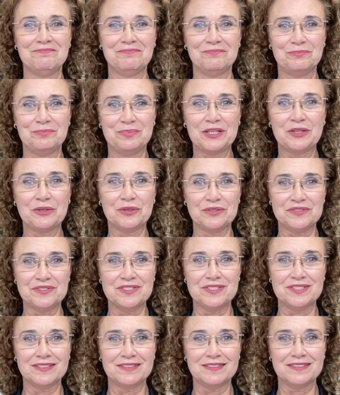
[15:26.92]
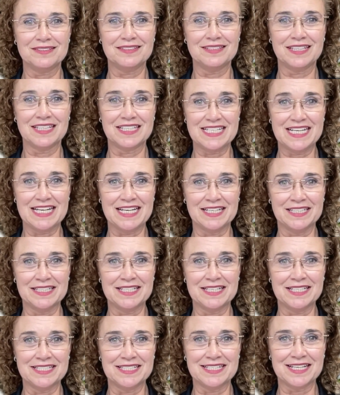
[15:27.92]
because the tenant
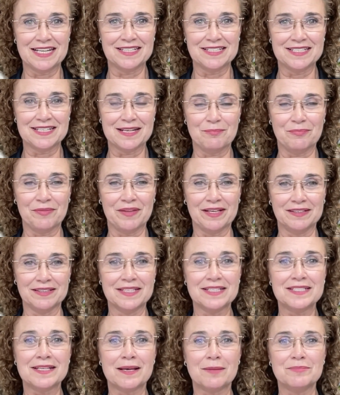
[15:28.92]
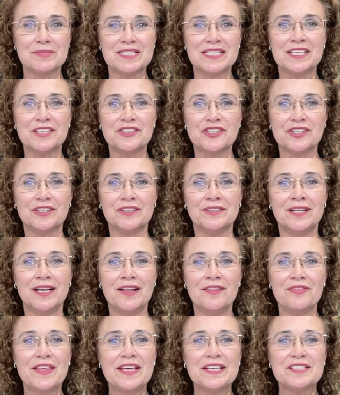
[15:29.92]
has done something that's upset you.
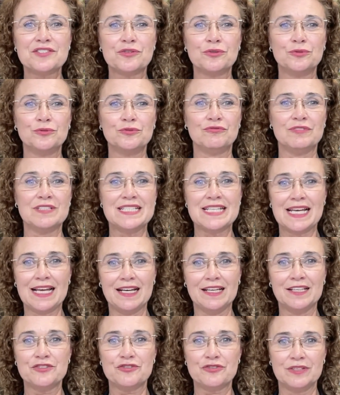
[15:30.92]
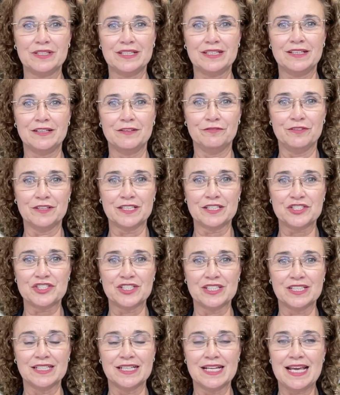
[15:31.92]
That's called retaliatory
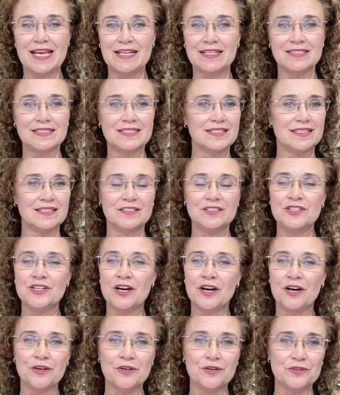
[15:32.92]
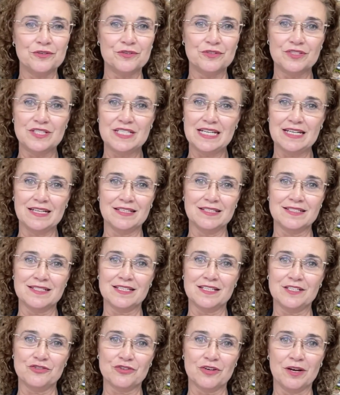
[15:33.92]
eviction, and no
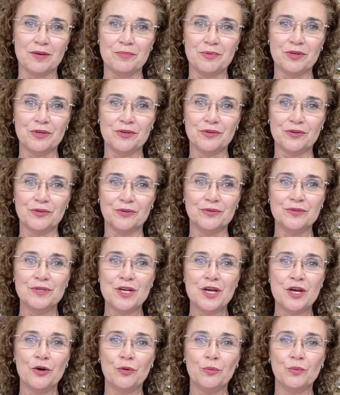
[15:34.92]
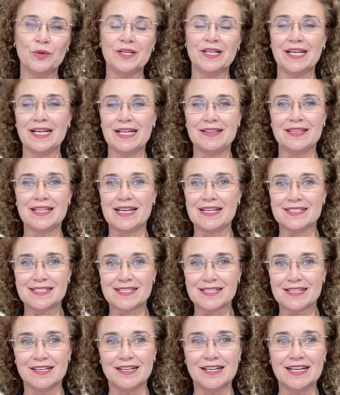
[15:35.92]
tenancy tribunal would let that
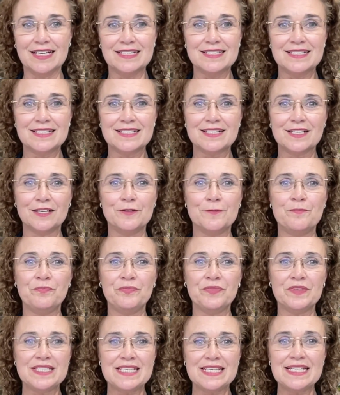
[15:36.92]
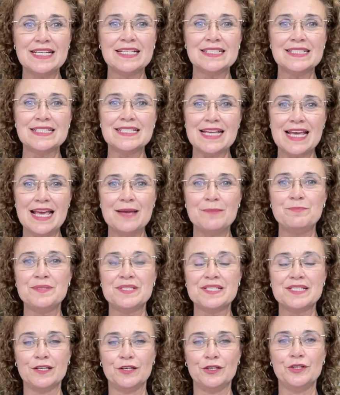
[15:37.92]
slide. So tenants
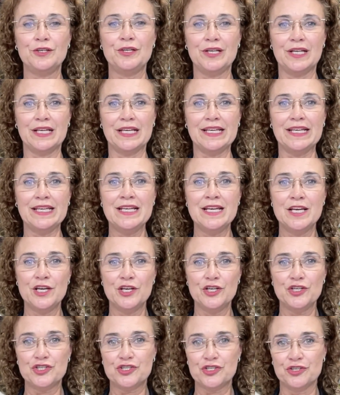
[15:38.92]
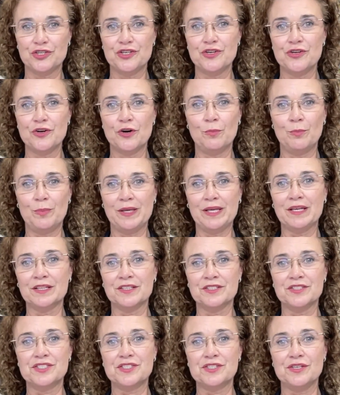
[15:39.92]
absolutely should not be
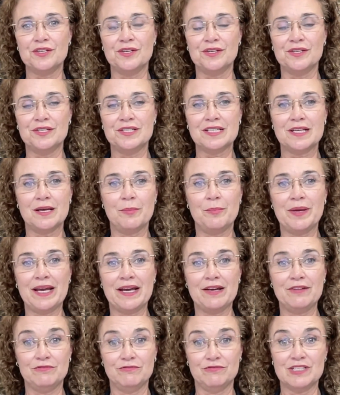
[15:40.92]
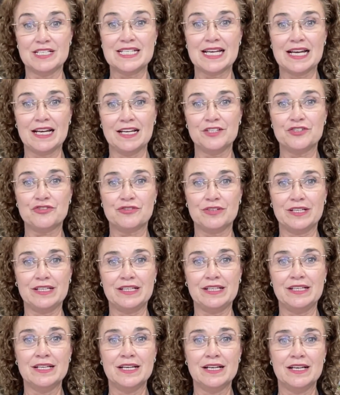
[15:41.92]
concerned about
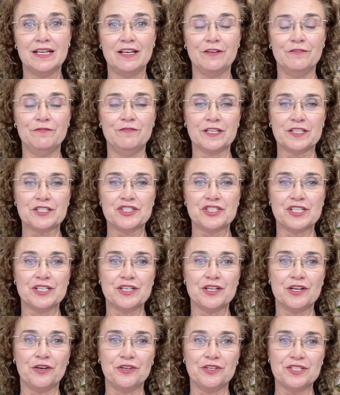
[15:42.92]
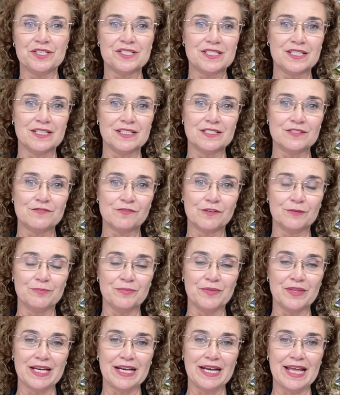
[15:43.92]
retaliatory eviction notices from
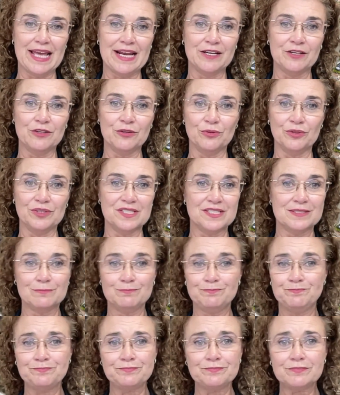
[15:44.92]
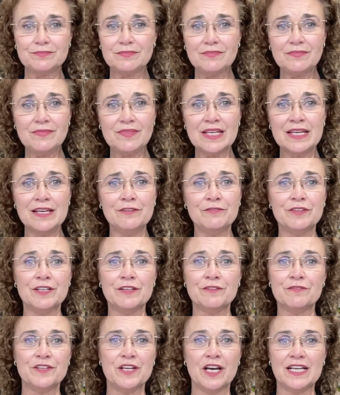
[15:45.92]
the landlords, even
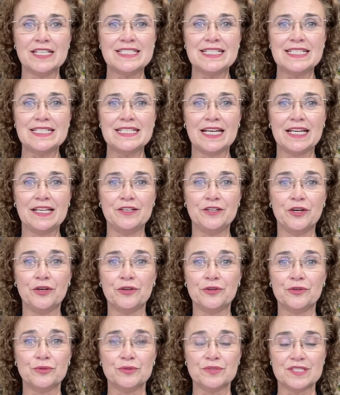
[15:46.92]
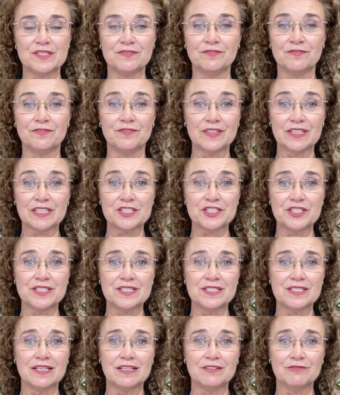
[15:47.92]
if 90-day no-cause
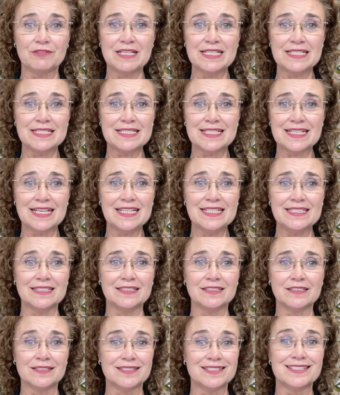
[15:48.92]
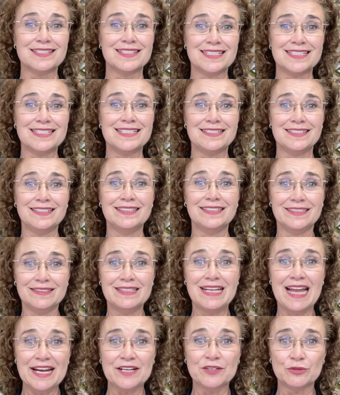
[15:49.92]
evictions are reinstated, because
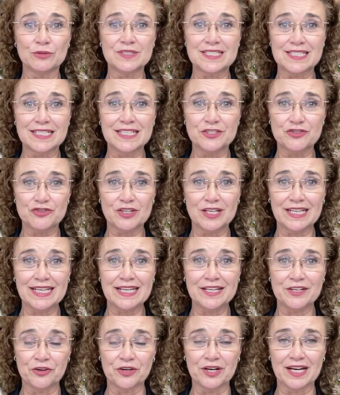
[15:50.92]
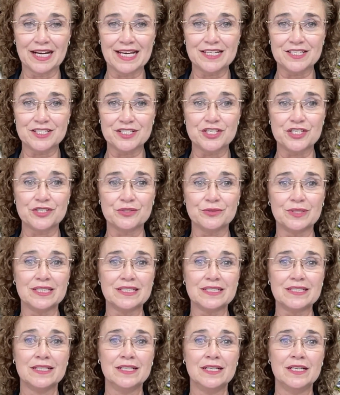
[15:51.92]
landlords literally are not allowed to do
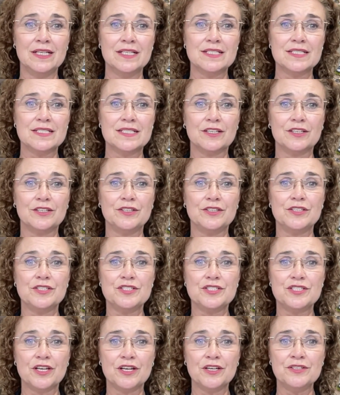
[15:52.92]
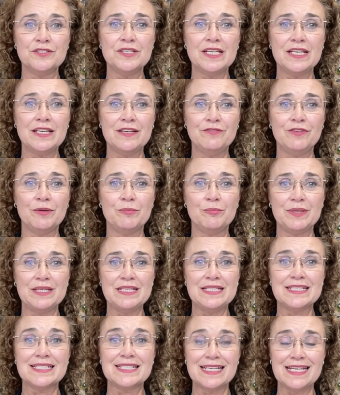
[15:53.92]
it. So don't ever be
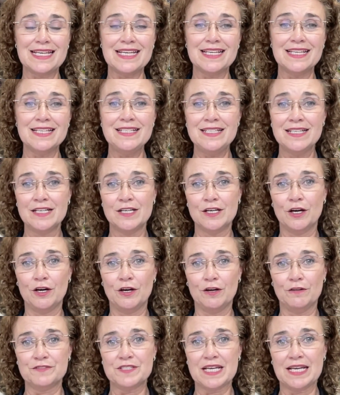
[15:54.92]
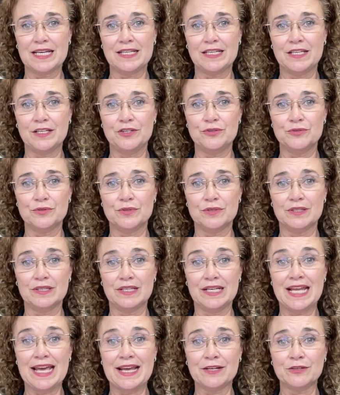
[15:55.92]
scared of taking your
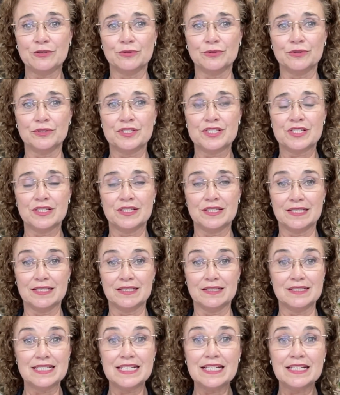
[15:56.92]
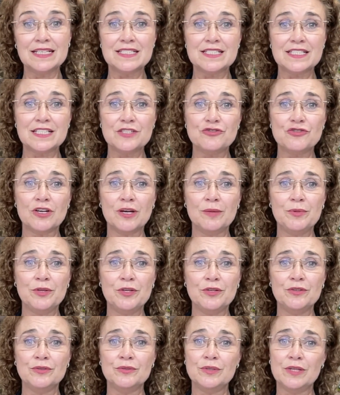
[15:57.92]
landlord to the tenancy
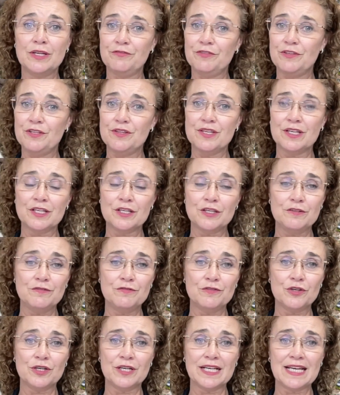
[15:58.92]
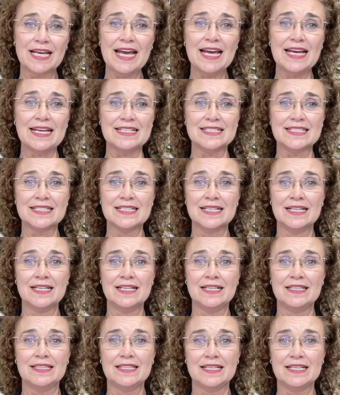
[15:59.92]
tribunal if you think you've got a case
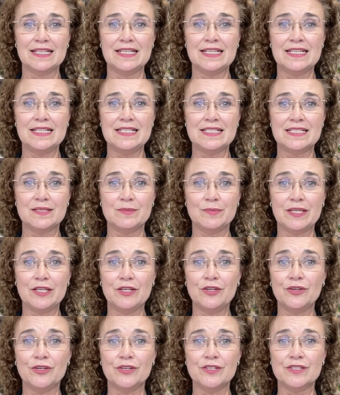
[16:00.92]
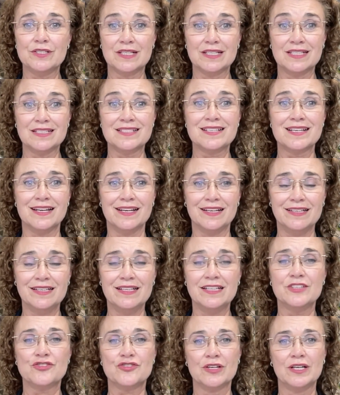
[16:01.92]
that needs to be heard. It's
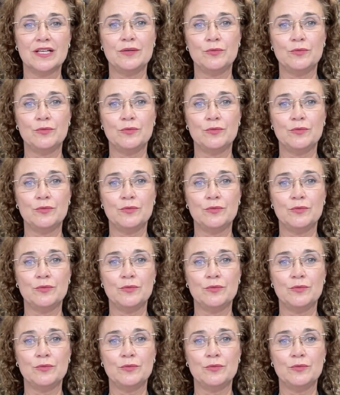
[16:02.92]
literally